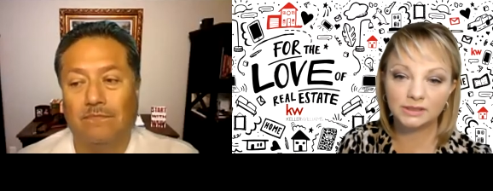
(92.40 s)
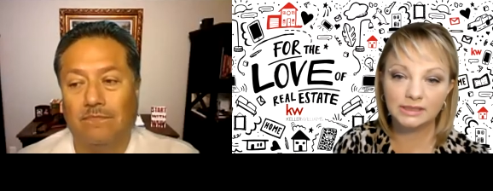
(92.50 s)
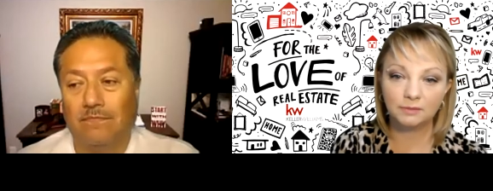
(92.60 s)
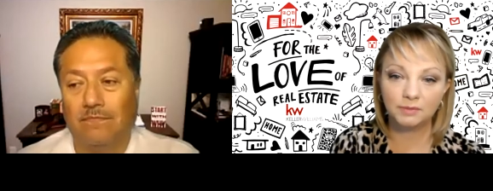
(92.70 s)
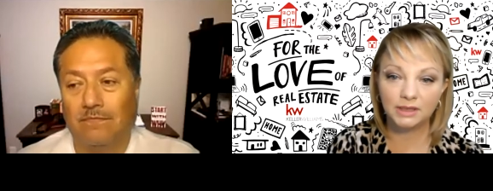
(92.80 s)

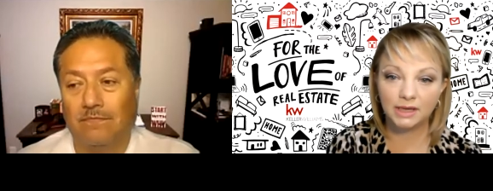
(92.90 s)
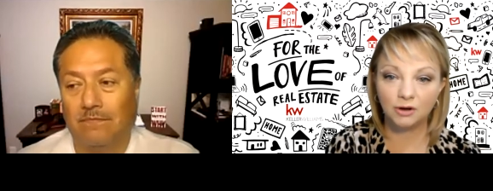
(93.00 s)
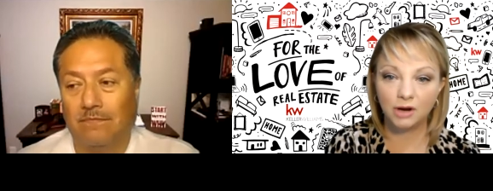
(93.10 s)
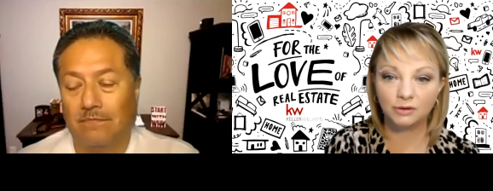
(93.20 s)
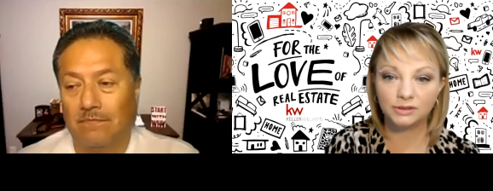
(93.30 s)
Speaker 1: sneak
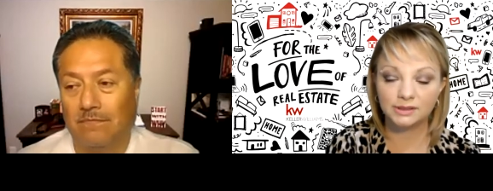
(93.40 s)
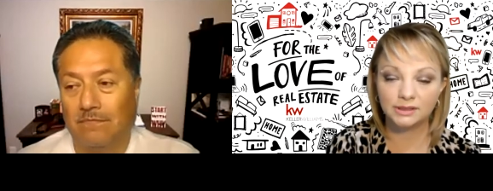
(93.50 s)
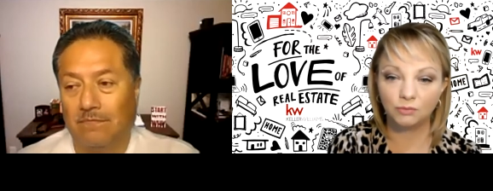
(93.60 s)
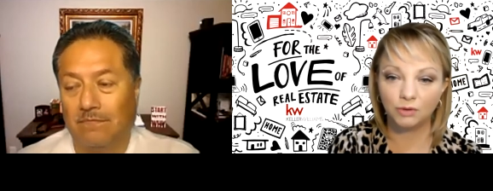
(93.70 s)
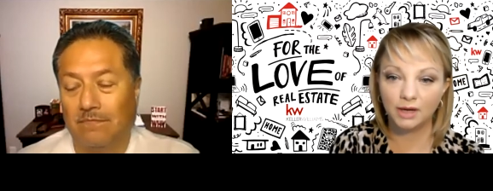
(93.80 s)
peek at your house
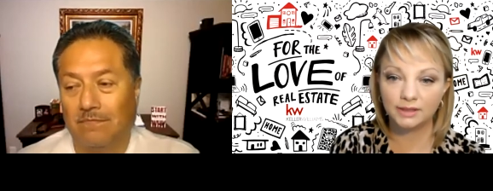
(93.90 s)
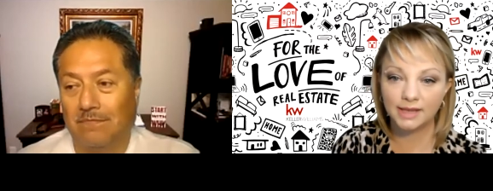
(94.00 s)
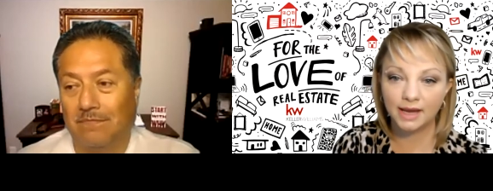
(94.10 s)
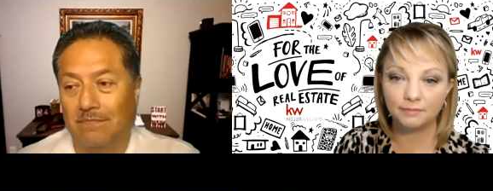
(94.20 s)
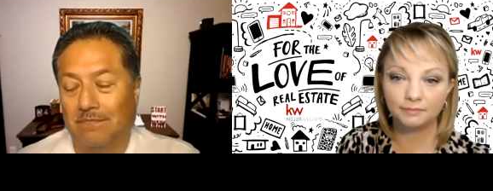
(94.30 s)
and see where
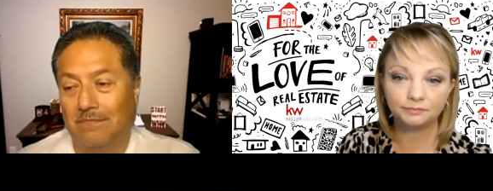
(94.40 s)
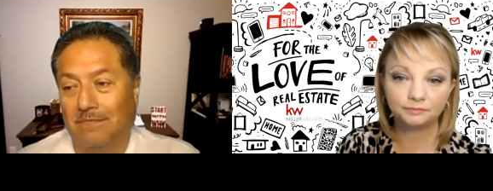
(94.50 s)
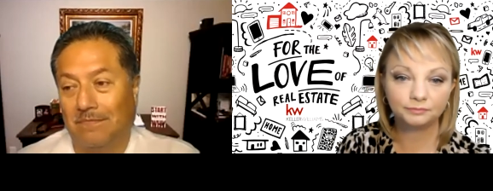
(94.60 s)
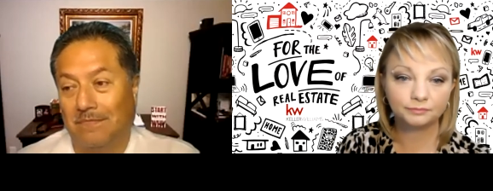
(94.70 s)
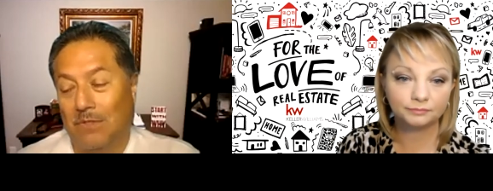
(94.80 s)
it's at?
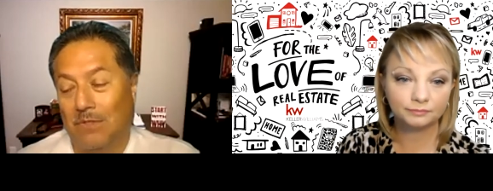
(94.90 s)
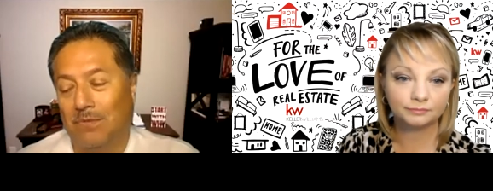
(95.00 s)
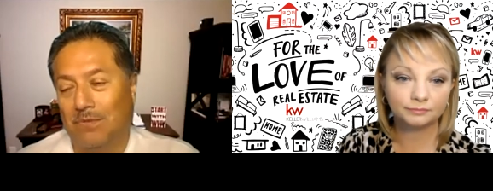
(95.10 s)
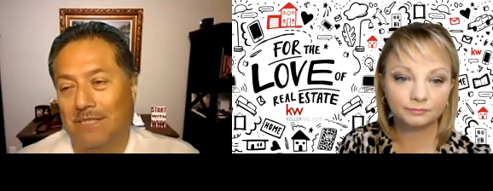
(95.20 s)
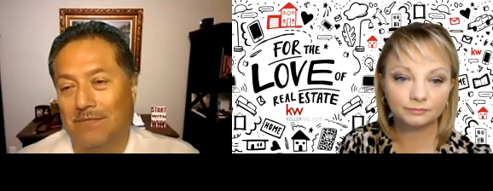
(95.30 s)

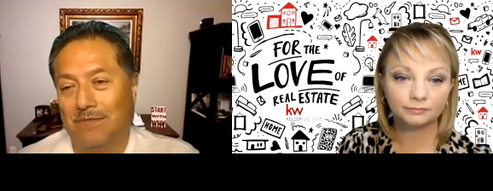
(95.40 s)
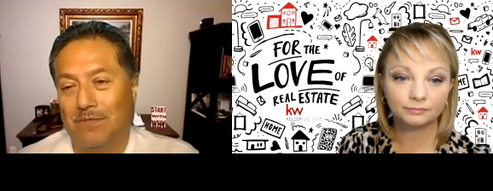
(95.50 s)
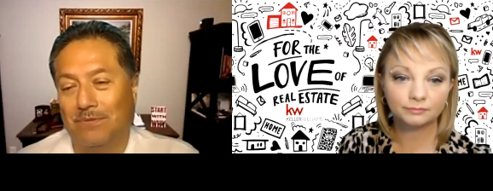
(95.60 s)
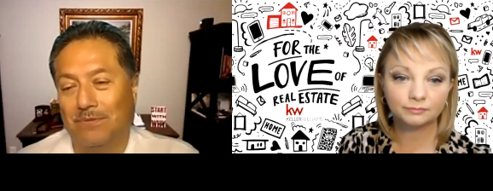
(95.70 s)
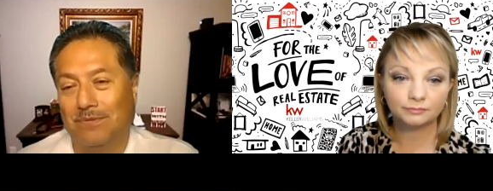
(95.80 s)
Speaker 2: Oh, I don't
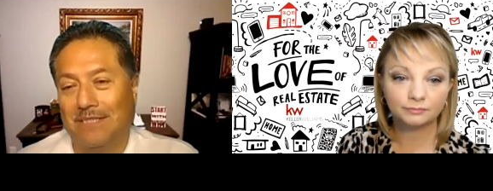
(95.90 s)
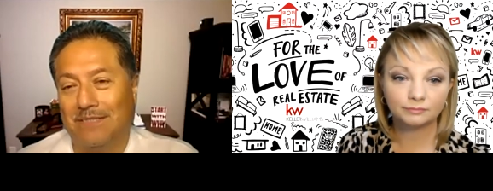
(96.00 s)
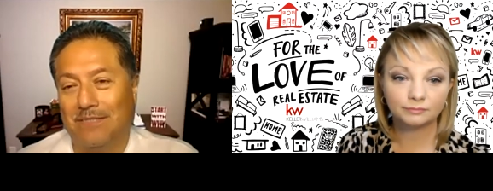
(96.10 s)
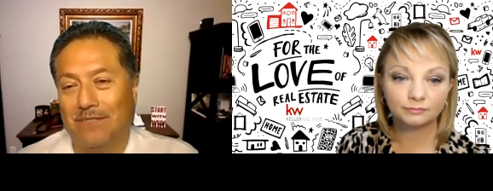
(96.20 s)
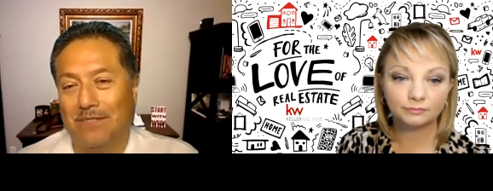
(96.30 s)
know. I
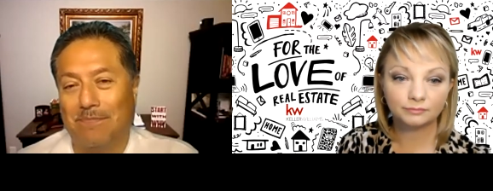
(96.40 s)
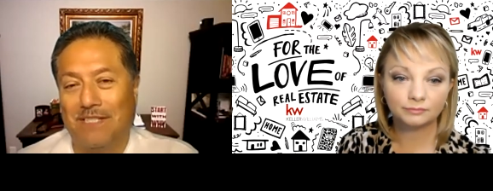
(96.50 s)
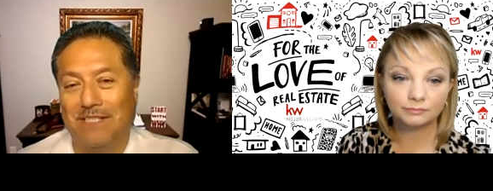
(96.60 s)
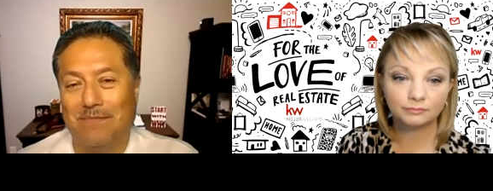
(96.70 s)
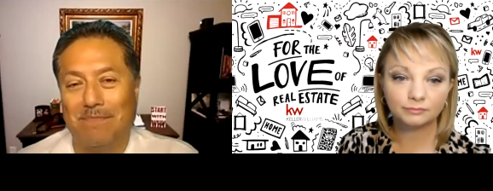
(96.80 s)
don't know. I
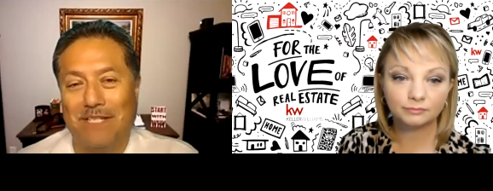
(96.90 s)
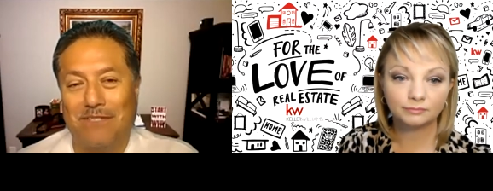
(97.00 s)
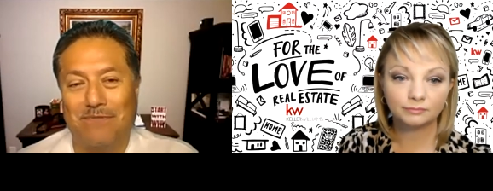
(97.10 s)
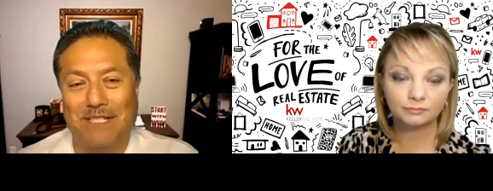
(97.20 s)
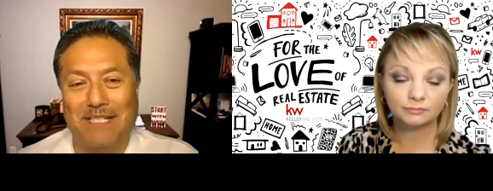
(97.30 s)
mean, it's a
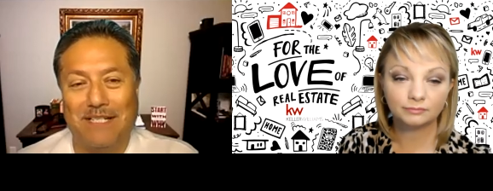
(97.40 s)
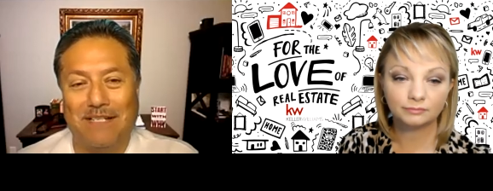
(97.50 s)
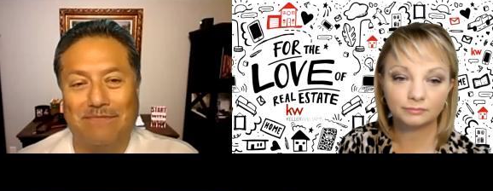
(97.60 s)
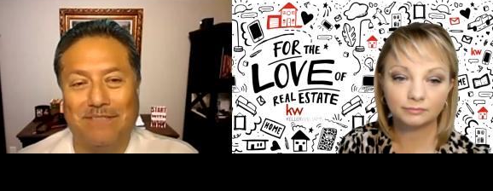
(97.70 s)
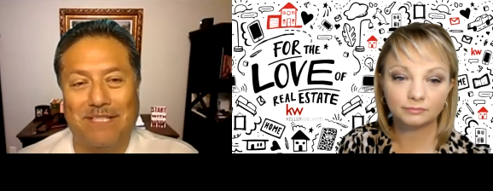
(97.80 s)
mess right now
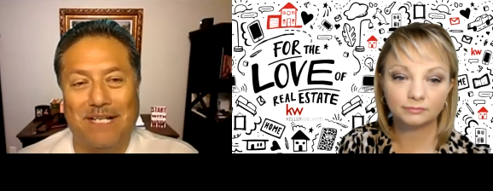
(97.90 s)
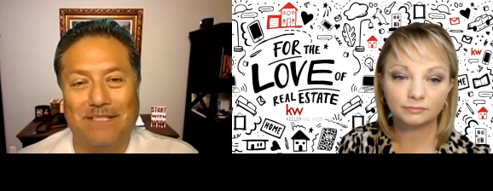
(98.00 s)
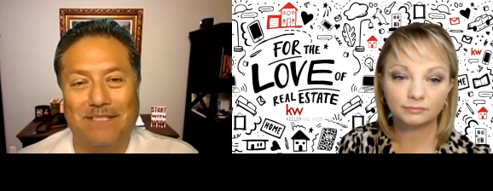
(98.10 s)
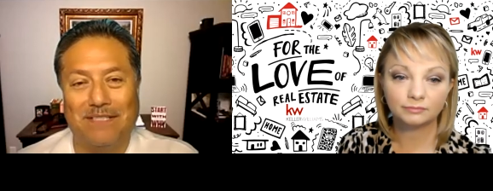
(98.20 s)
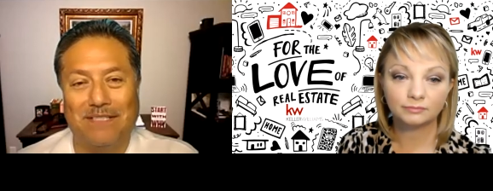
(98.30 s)
after the
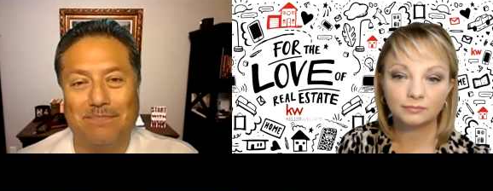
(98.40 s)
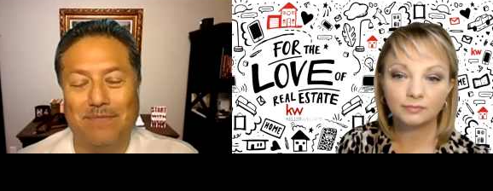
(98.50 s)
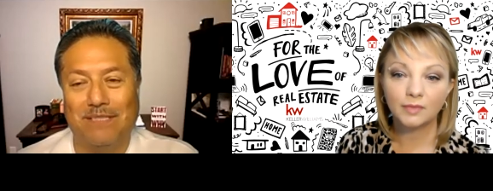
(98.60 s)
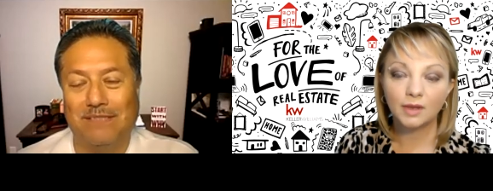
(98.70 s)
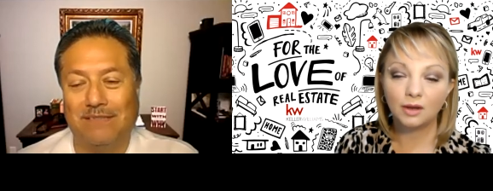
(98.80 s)
holidays,
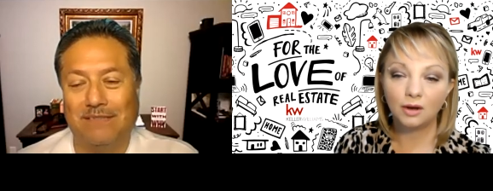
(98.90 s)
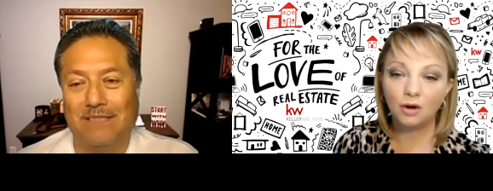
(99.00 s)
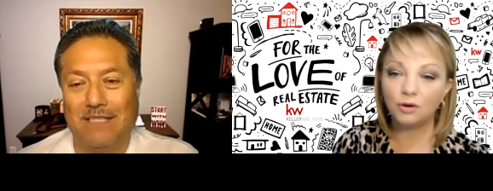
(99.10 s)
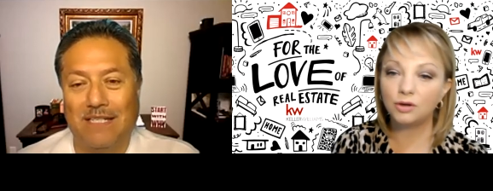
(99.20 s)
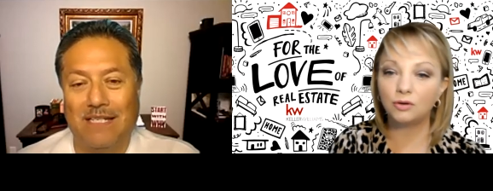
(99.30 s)
but
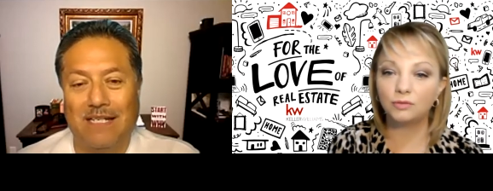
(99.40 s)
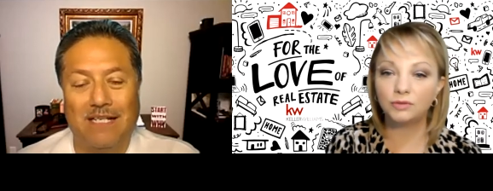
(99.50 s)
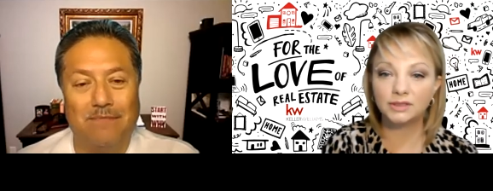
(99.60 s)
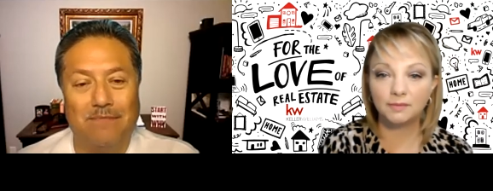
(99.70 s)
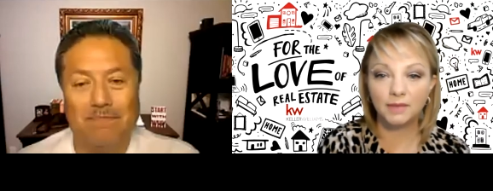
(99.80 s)
Speaker 1: Oh no,
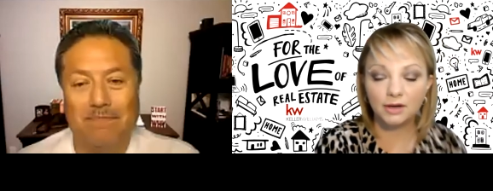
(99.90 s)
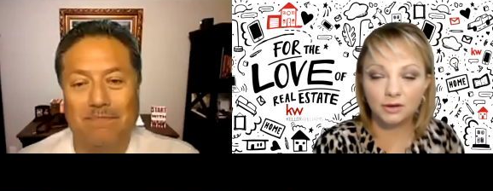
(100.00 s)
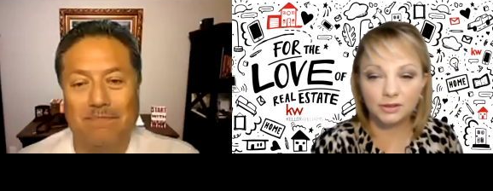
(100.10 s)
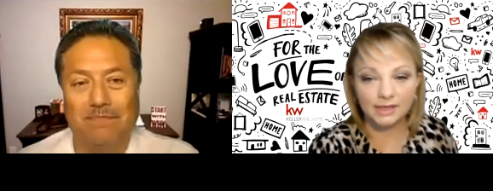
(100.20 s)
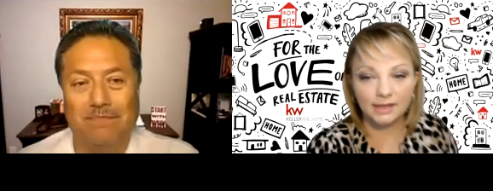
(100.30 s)
um, it doesn't
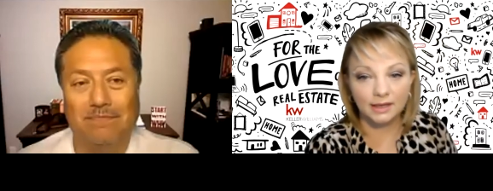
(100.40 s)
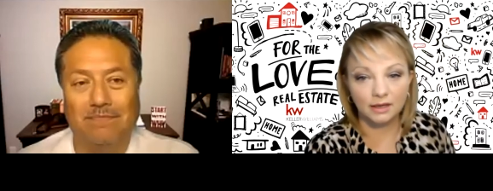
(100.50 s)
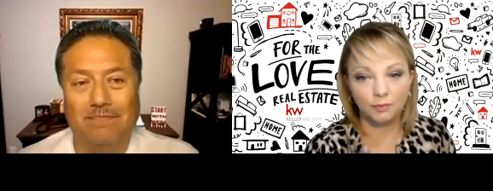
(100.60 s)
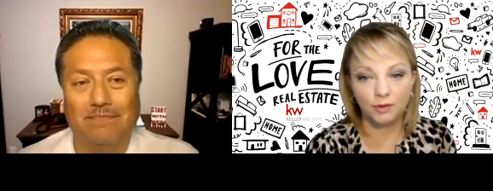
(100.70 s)
matter. It's not like an